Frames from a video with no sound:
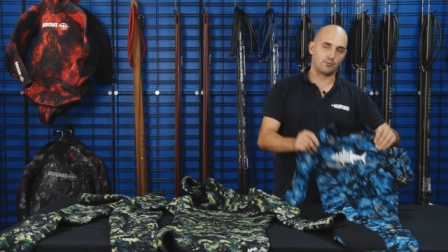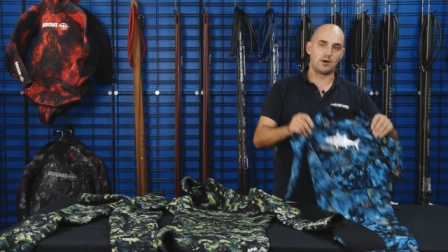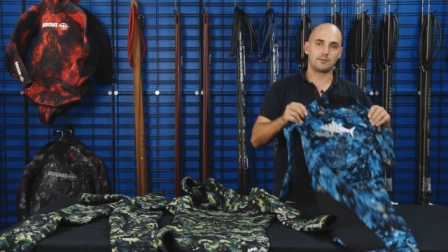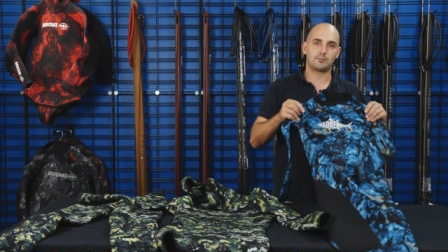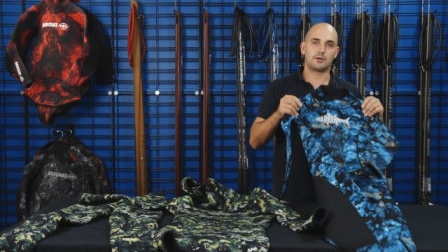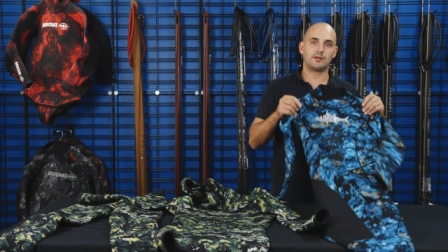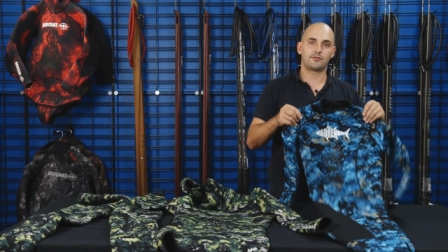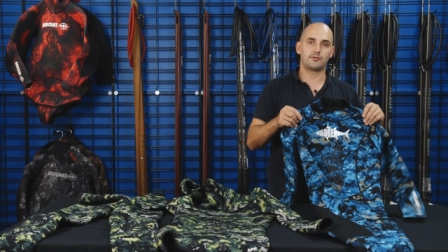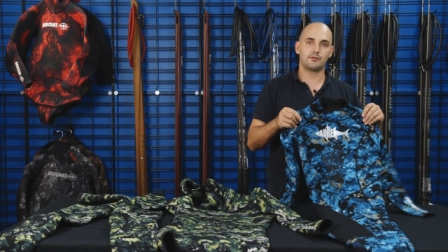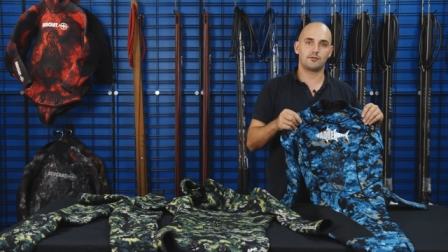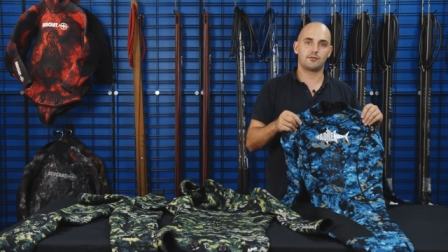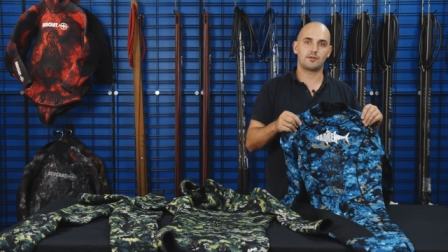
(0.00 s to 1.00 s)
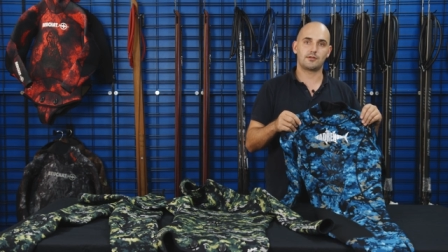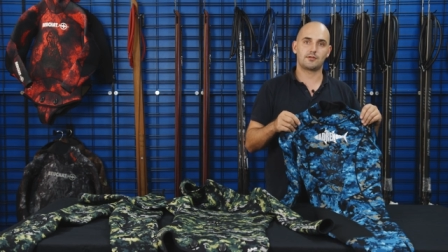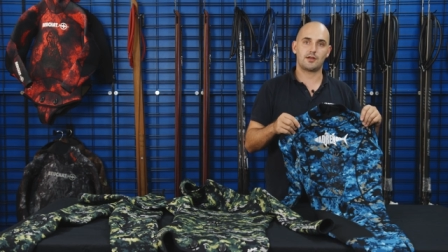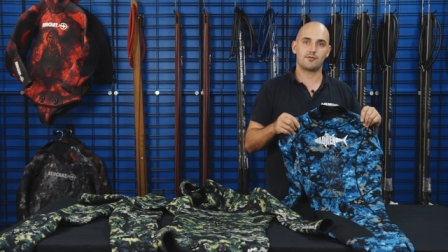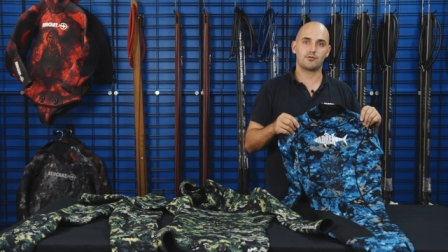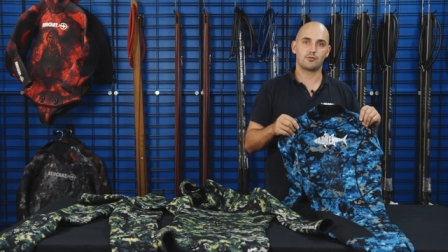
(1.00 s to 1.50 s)
the one-piece suit
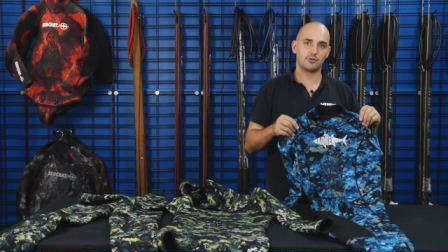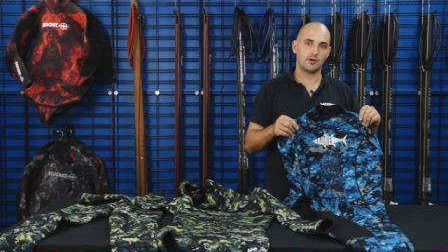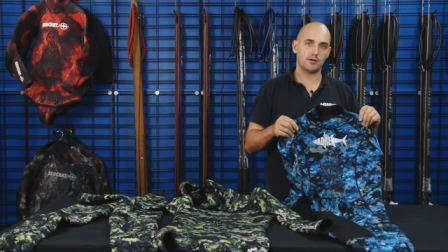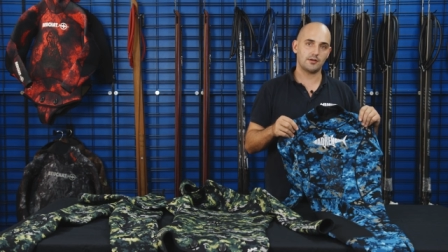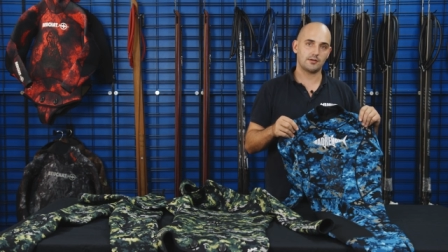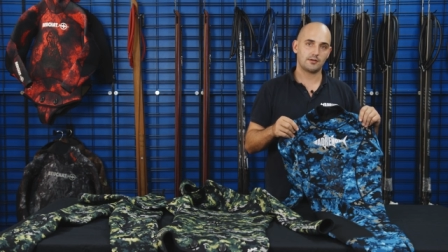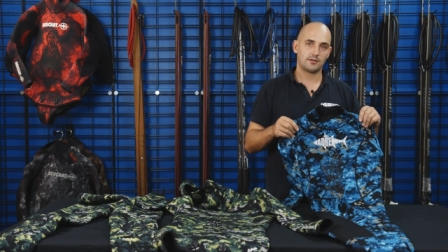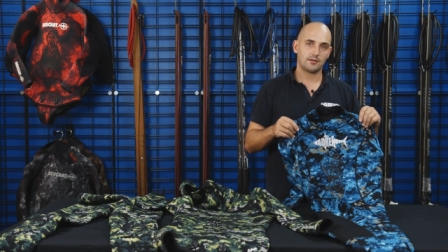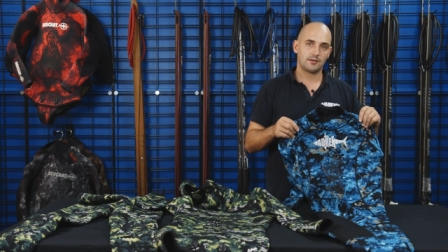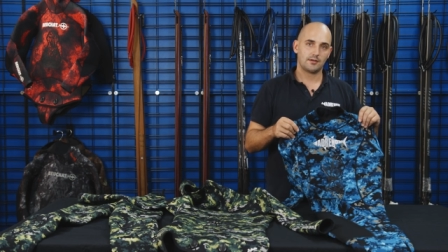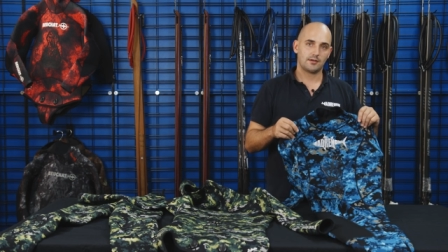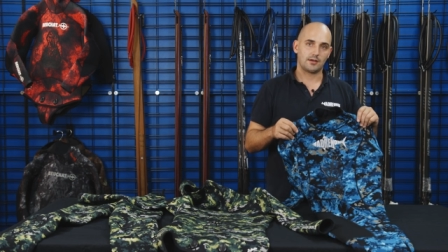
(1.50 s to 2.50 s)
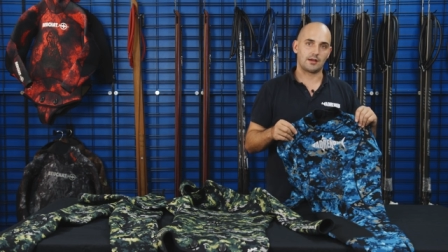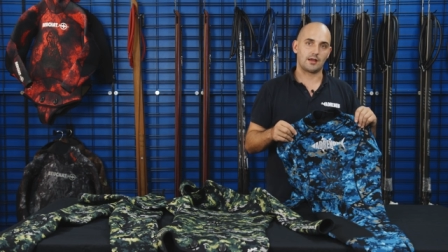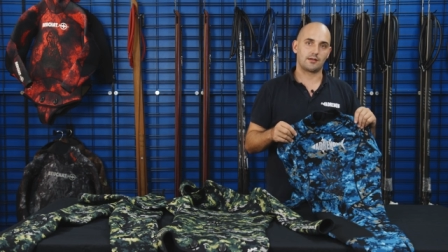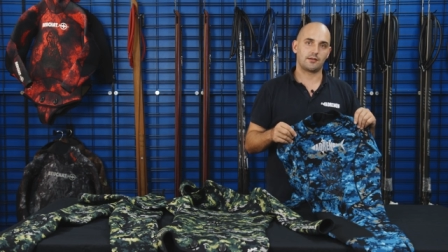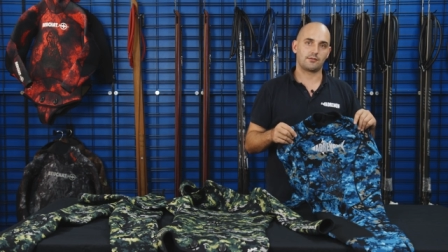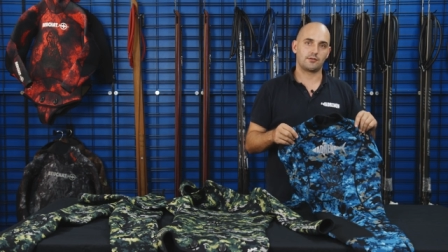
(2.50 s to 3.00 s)
doesn't have a hood on it.
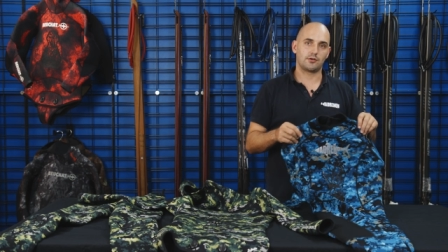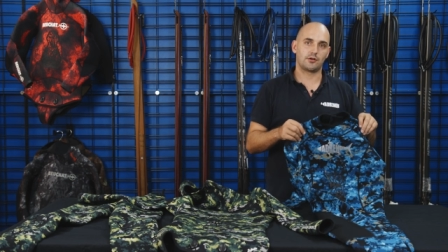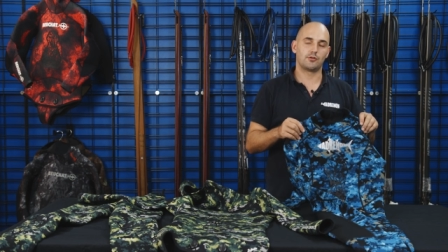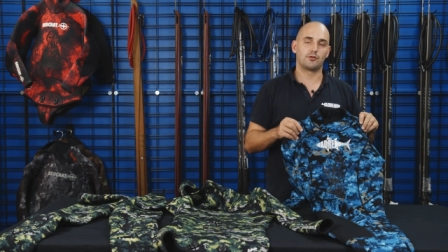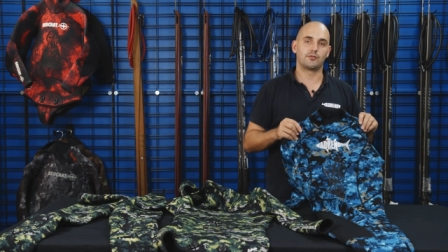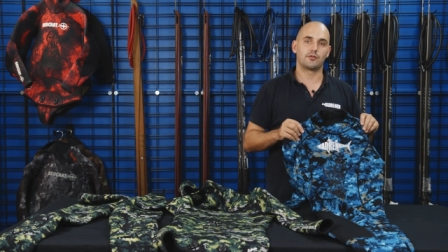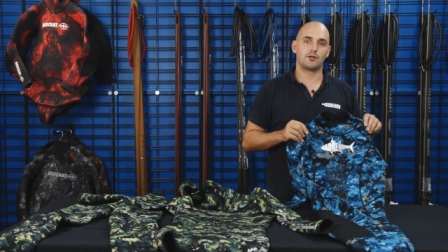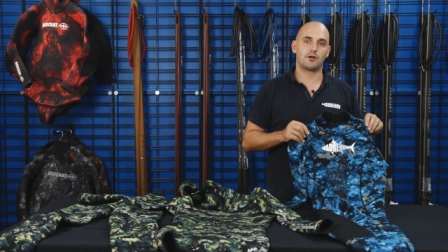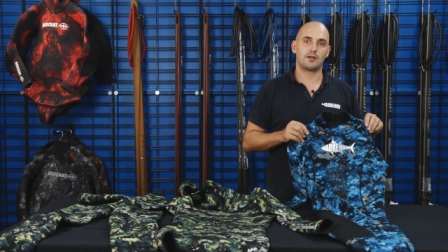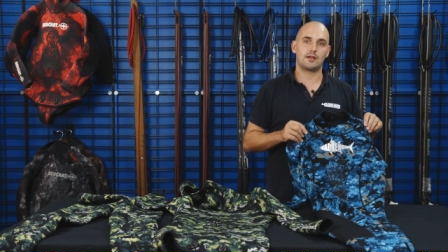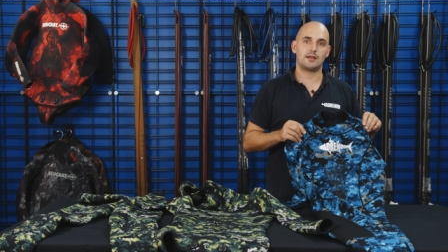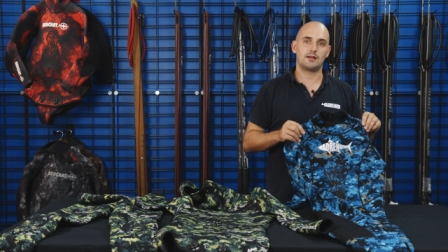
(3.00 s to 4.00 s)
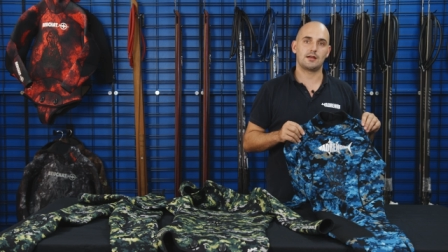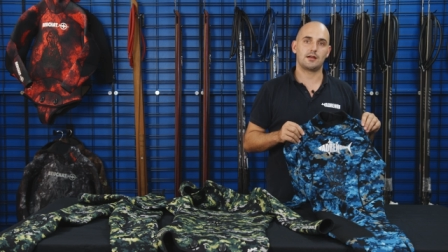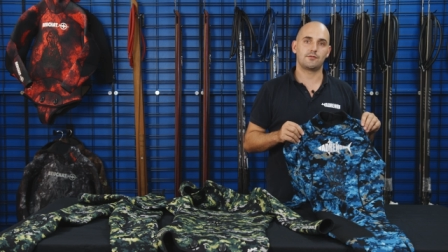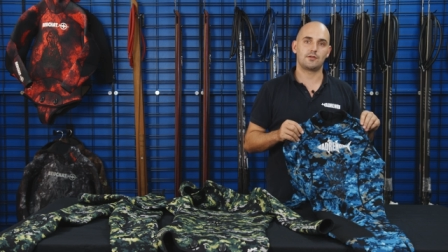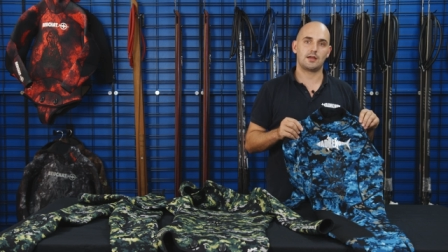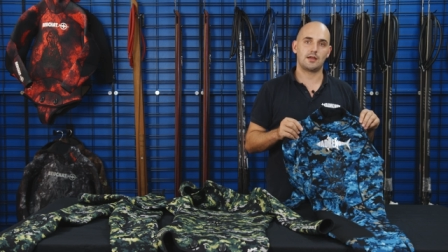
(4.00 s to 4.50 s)
Again, you're gonna lose a lot of heat
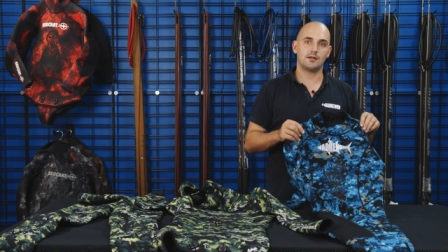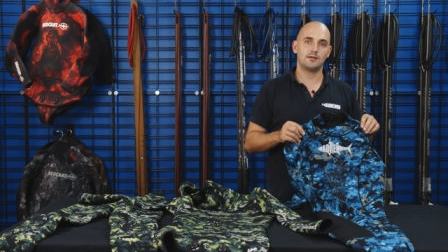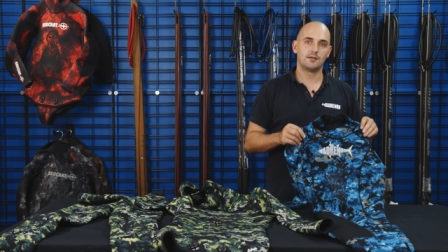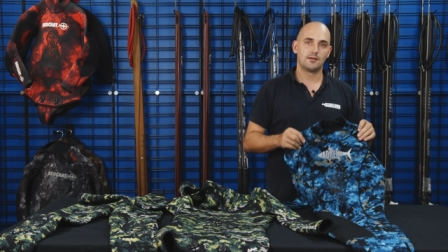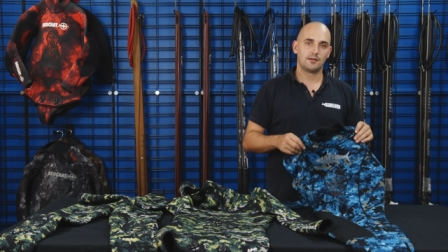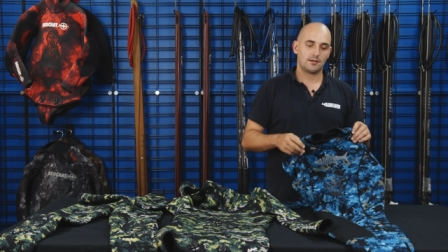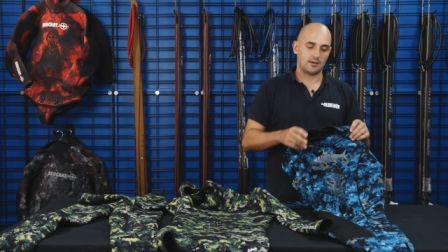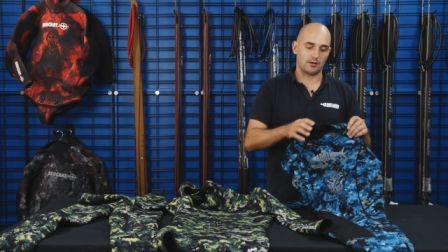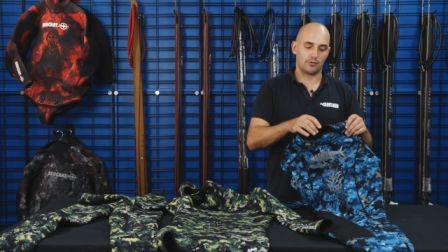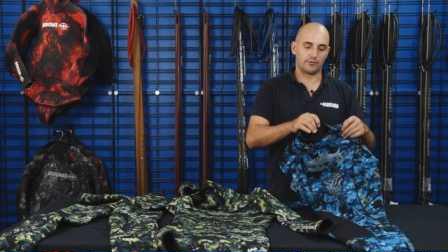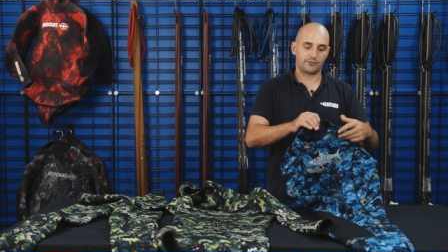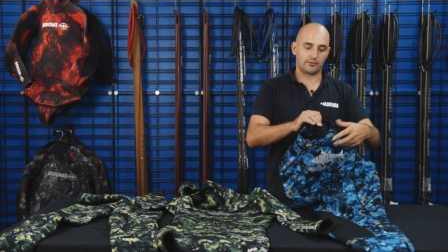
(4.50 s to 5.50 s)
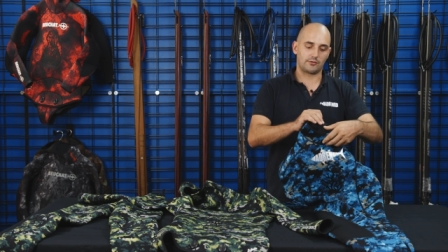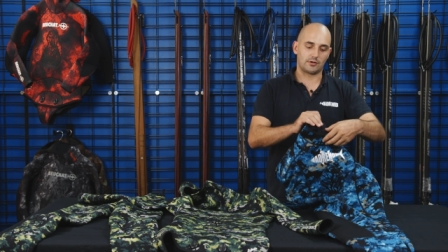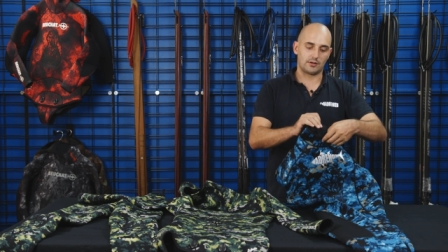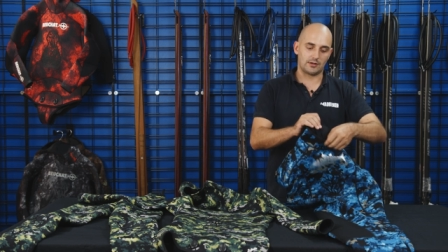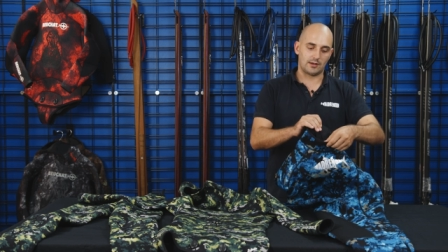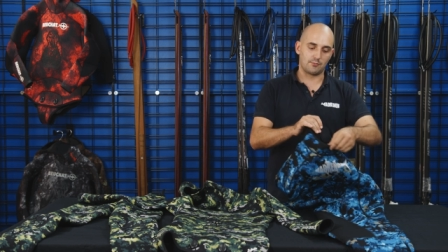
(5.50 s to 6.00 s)
out of your head and also
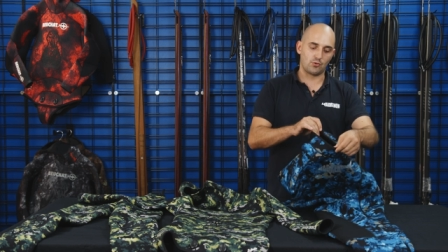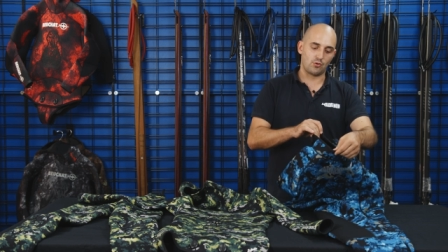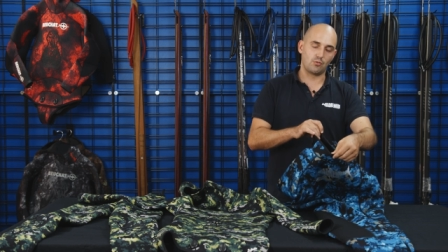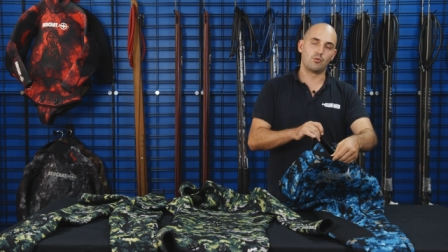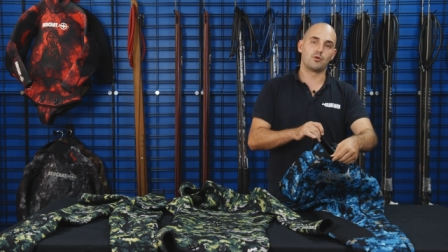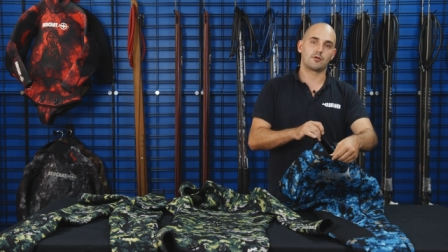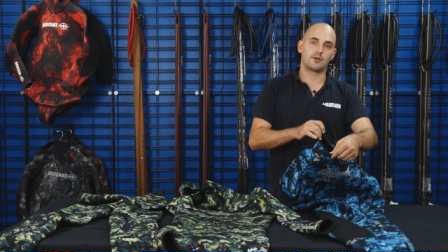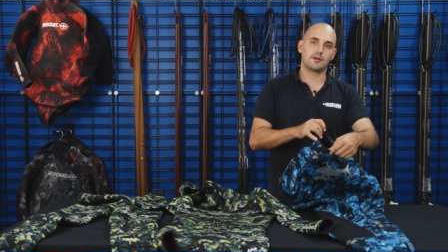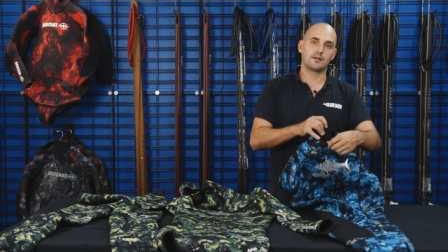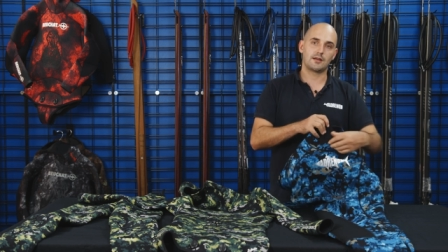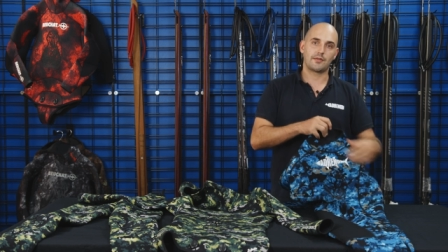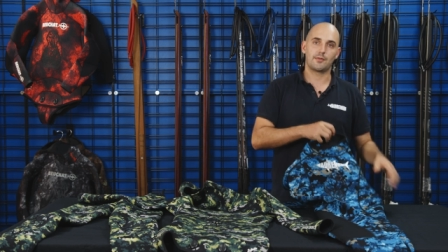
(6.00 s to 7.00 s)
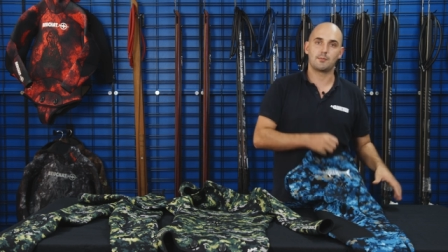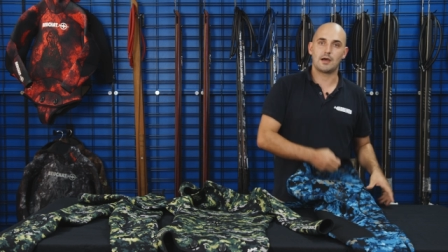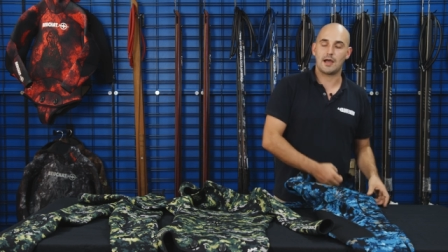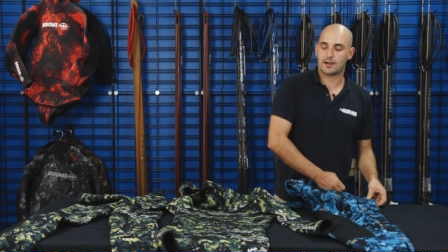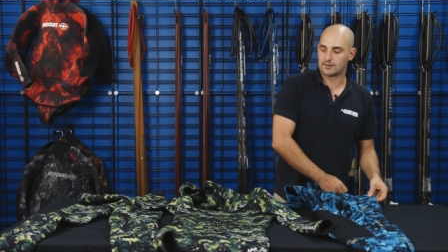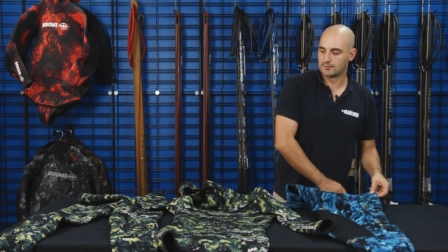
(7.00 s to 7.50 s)
going to let more water in down the
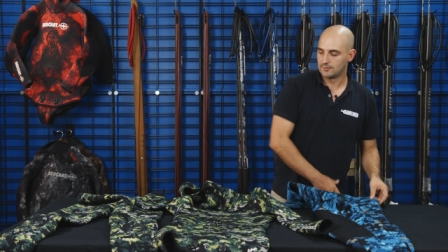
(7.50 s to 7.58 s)
back.